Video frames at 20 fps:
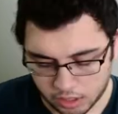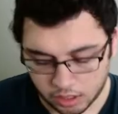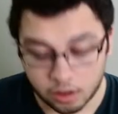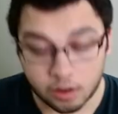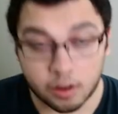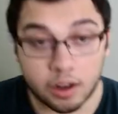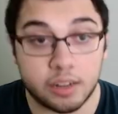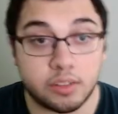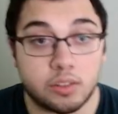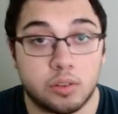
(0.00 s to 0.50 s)
All
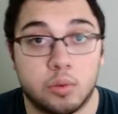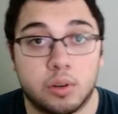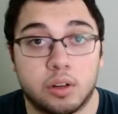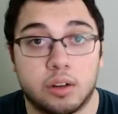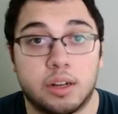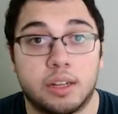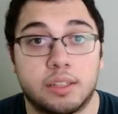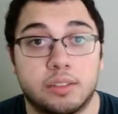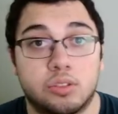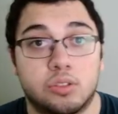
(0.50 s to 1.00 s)
right, so we're
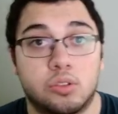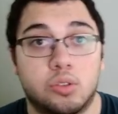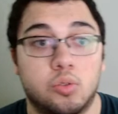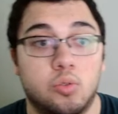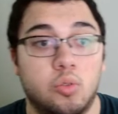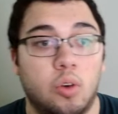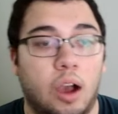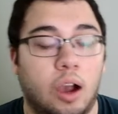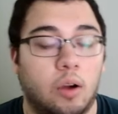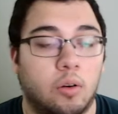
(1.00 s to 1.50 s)
gonna
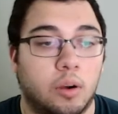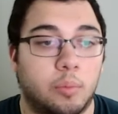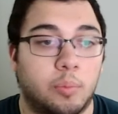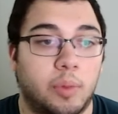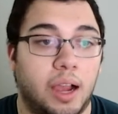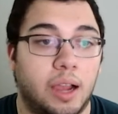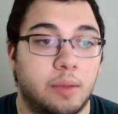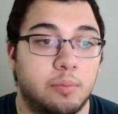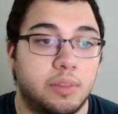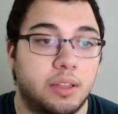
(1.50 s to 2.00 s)
do our
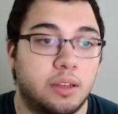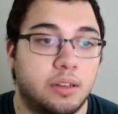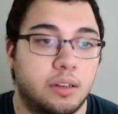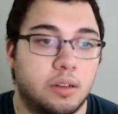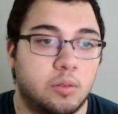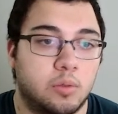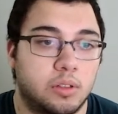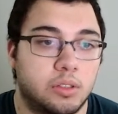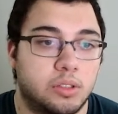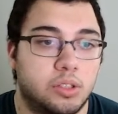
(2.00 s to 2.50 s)
pipeline and
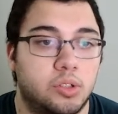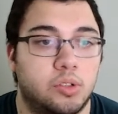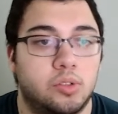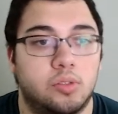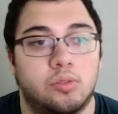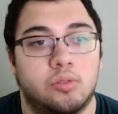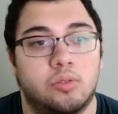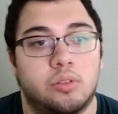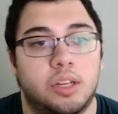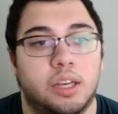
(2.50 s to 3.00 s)
we'll
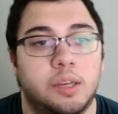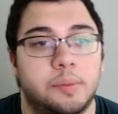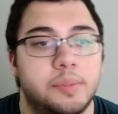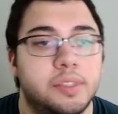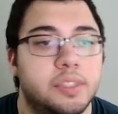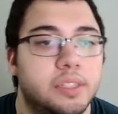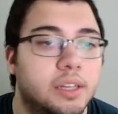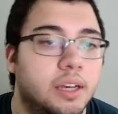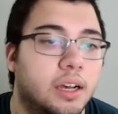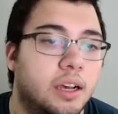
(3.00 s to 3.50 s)
do name
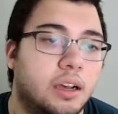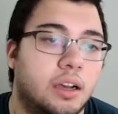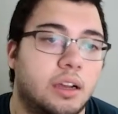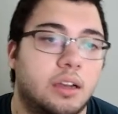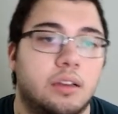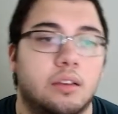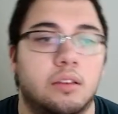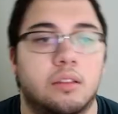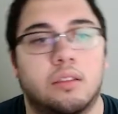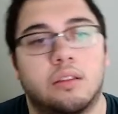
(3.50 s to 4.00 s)

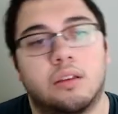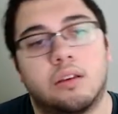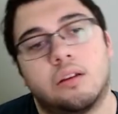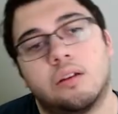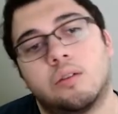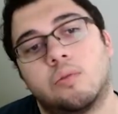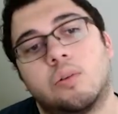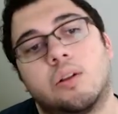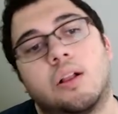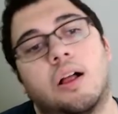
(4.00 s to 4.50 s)
CI,
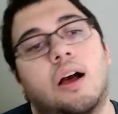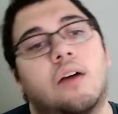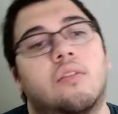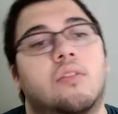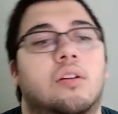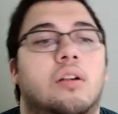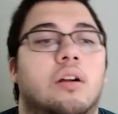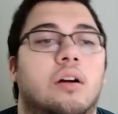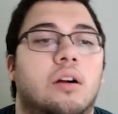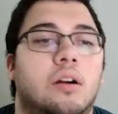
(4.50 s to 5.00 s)
then we'll have
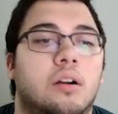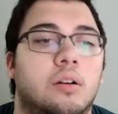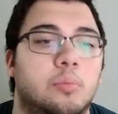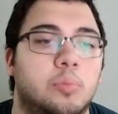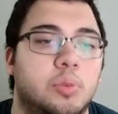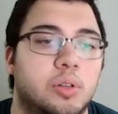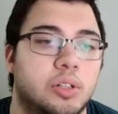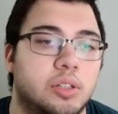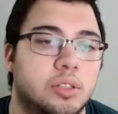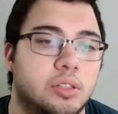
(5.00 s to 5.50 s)
our on
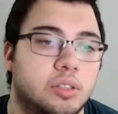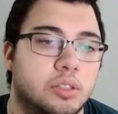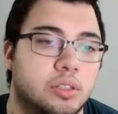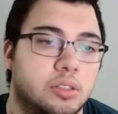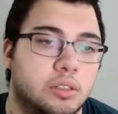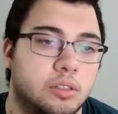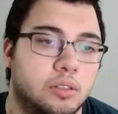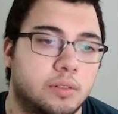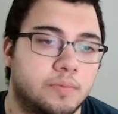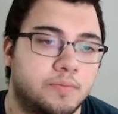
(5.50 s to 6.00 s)

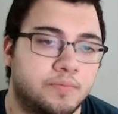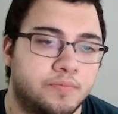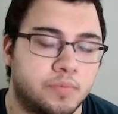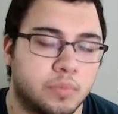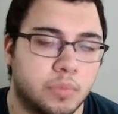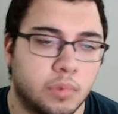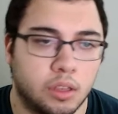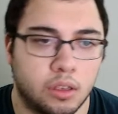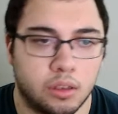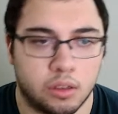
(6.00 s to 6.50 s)
push,
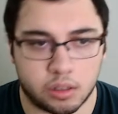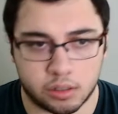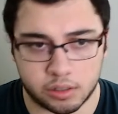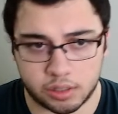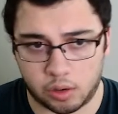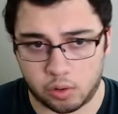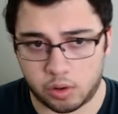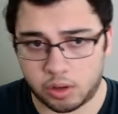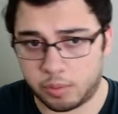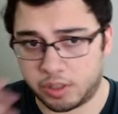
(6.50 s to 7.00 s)
because I
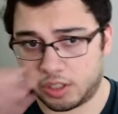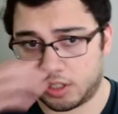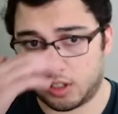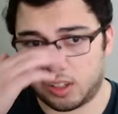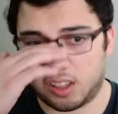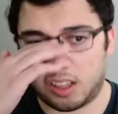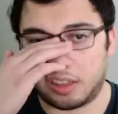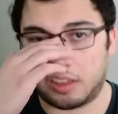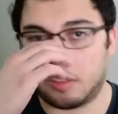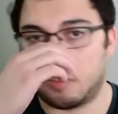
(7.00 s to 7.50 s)
wanna make sure
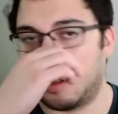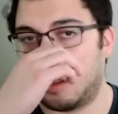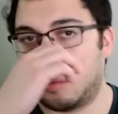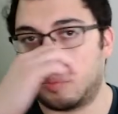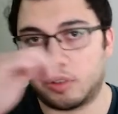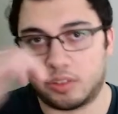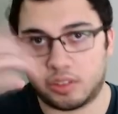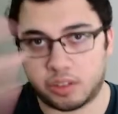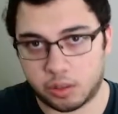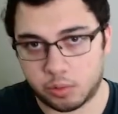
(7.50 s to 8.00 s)
like
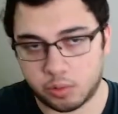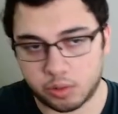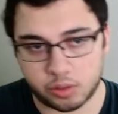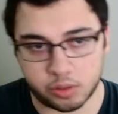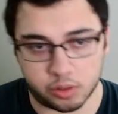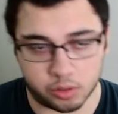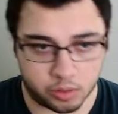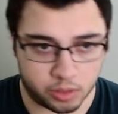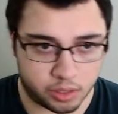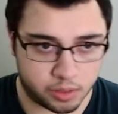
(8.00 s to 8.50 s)
developers are able to
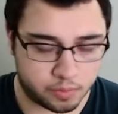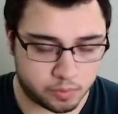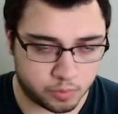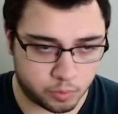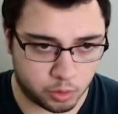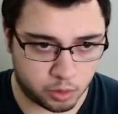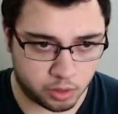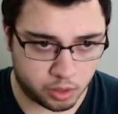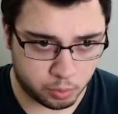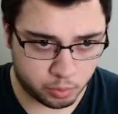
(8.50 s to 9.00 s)
do it
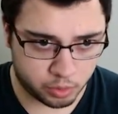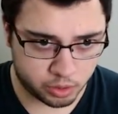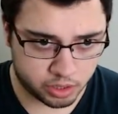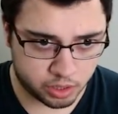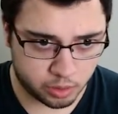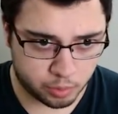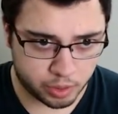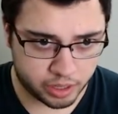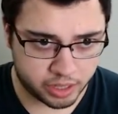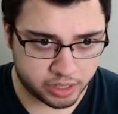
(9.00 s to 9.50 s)
when they push their
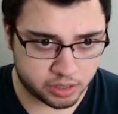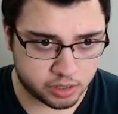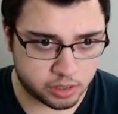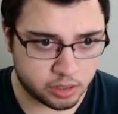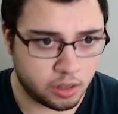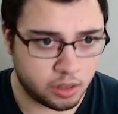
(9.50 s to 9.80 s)
branch.